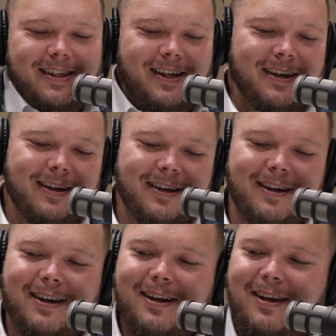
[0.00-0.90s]

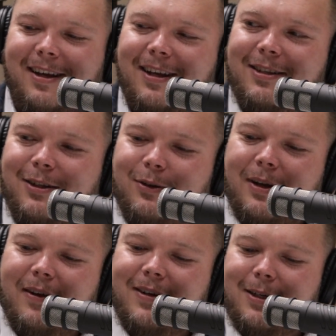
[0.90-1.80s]
I just don't
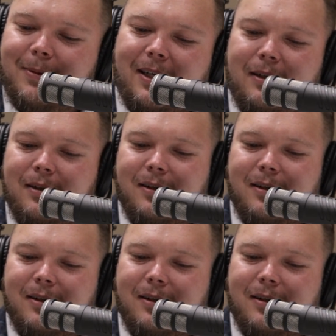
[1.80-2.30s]
have it in me.